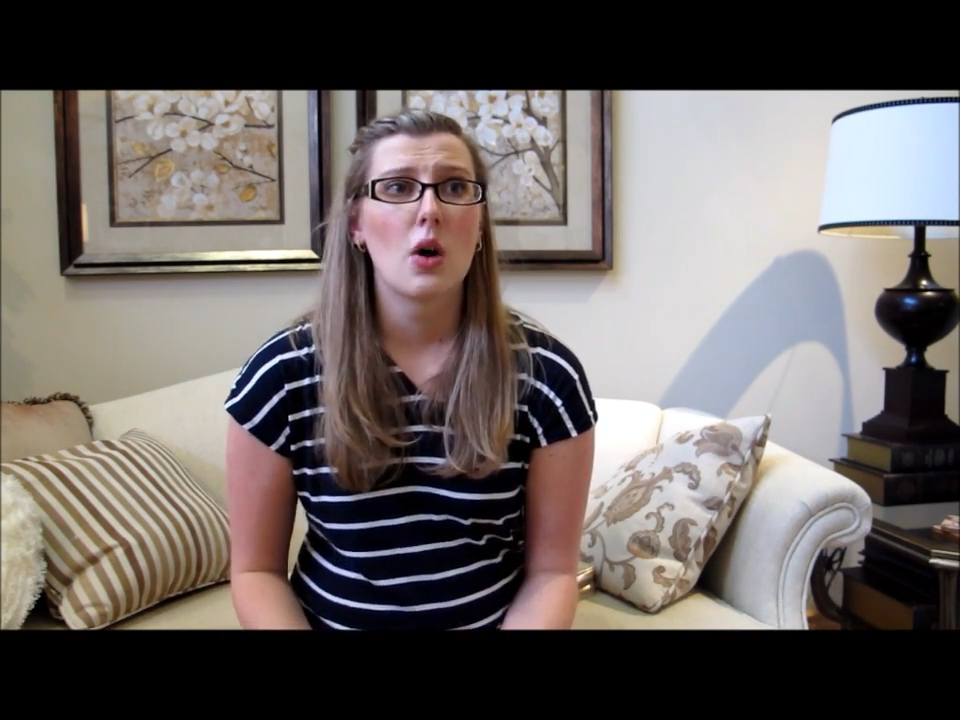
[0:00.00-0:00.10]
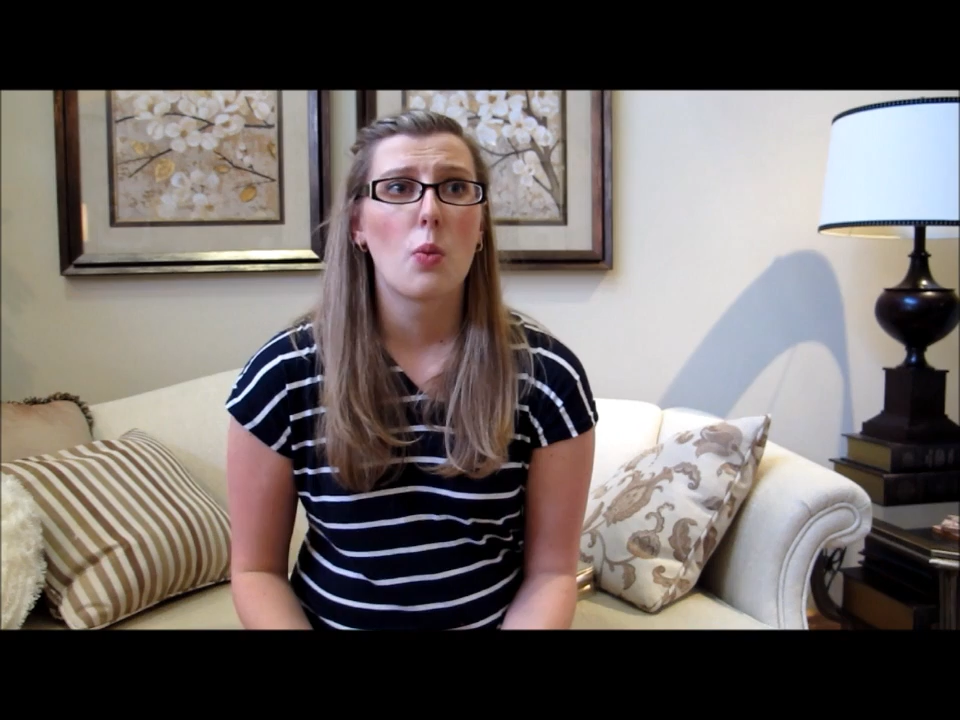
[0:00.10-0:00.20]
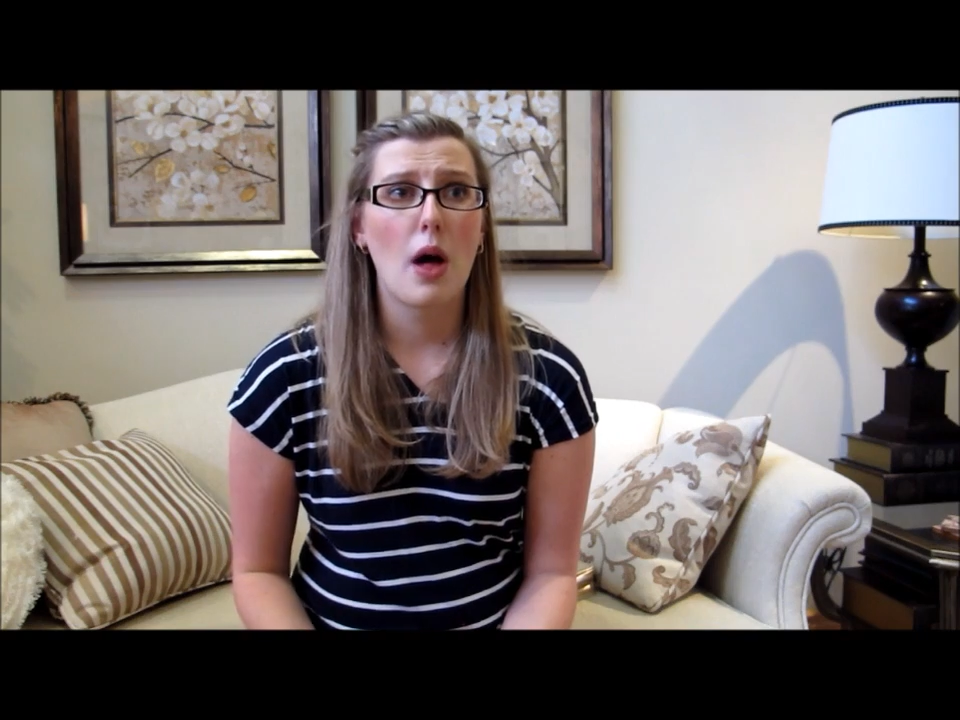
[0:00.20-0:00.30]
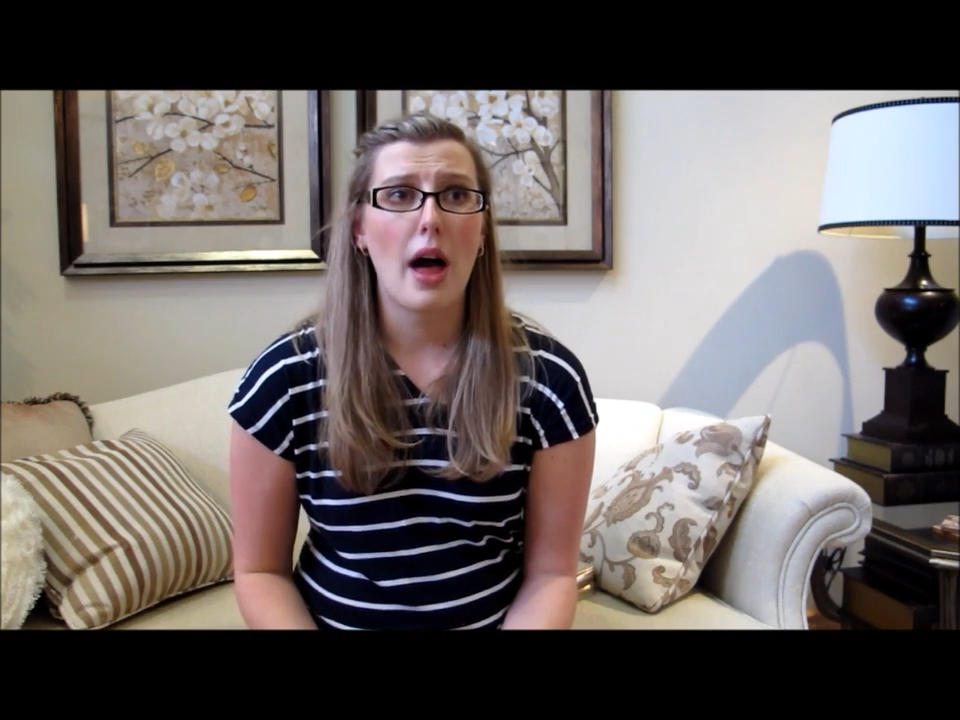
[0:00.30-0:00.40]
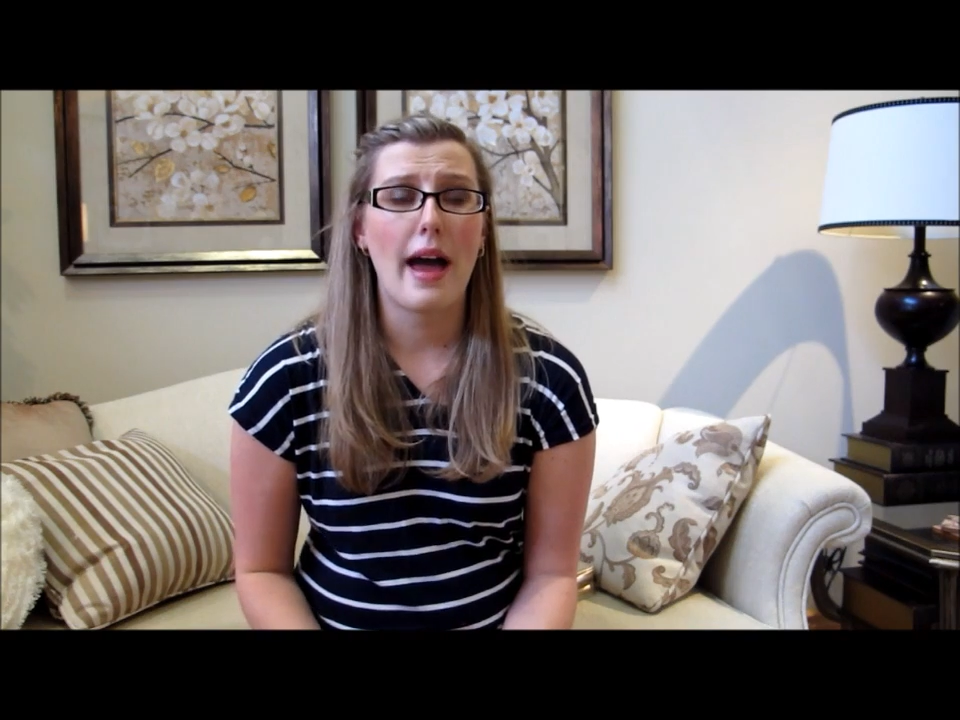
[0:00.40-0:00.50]

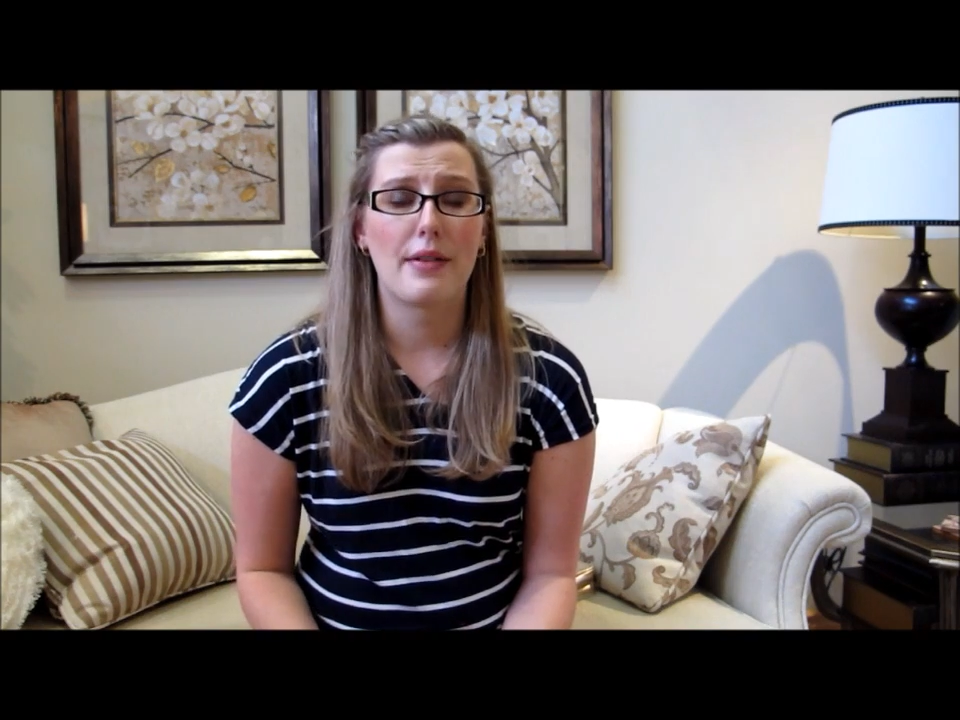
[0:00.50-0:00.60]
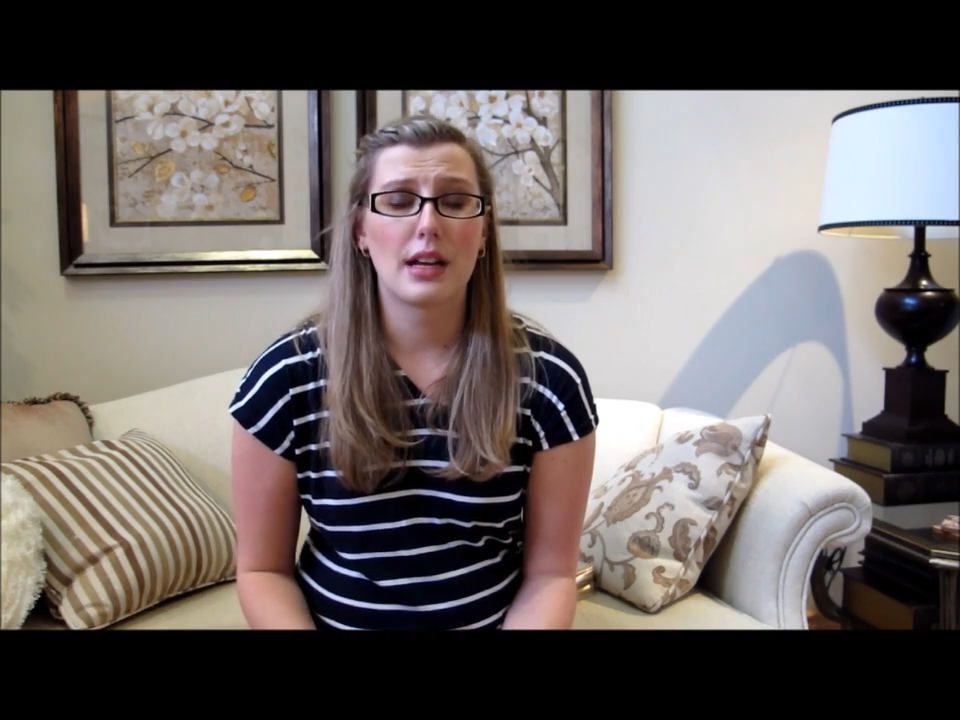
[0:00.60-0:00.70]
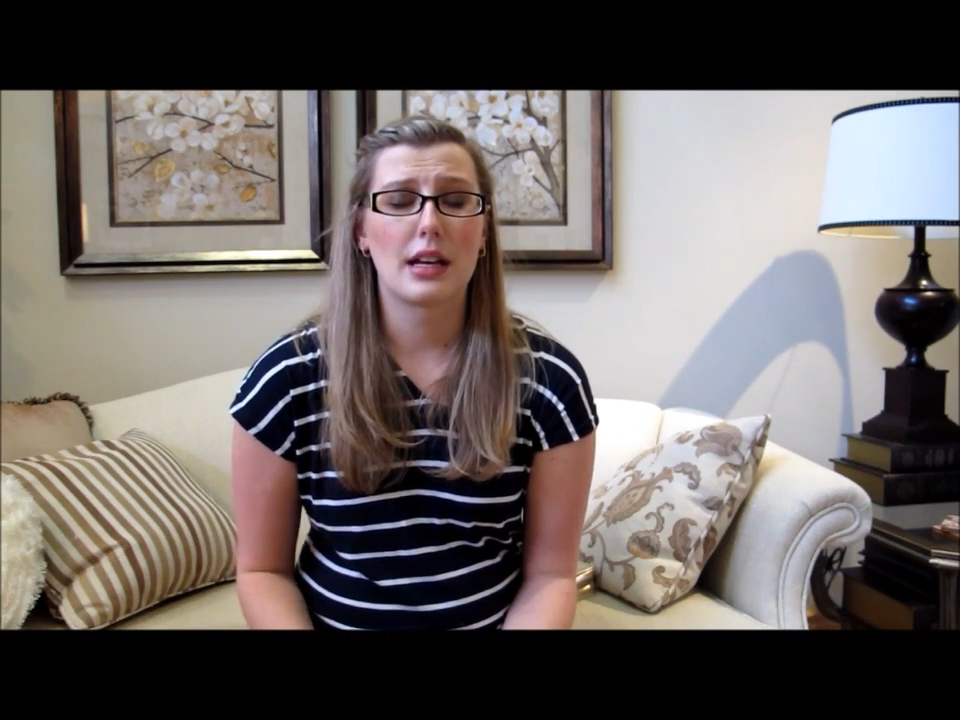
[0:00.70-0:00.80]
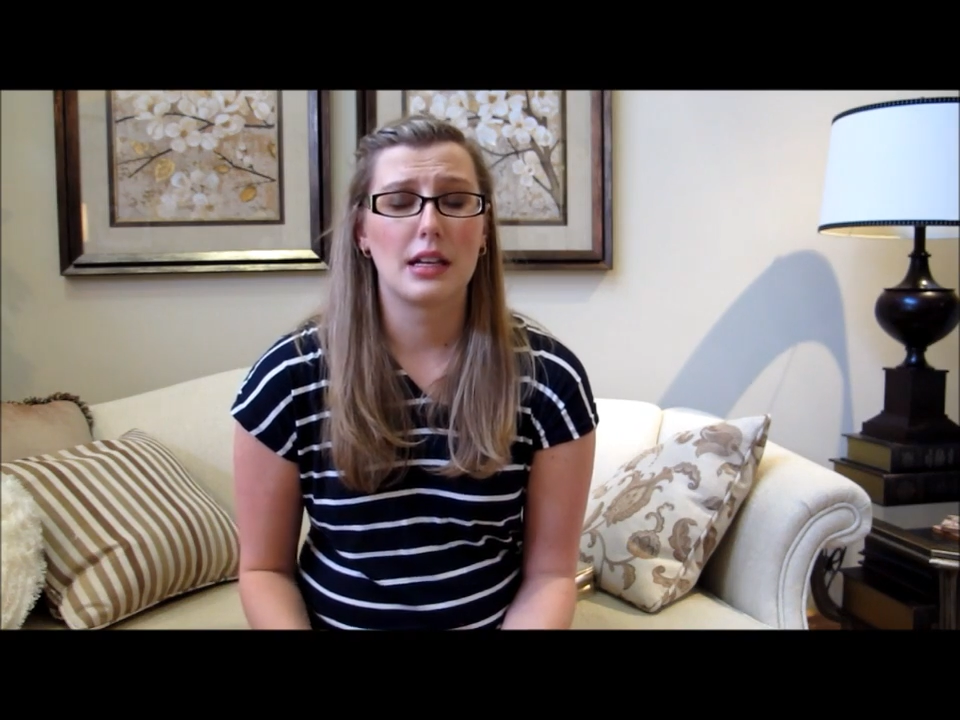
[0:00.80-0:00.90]
well, I haven't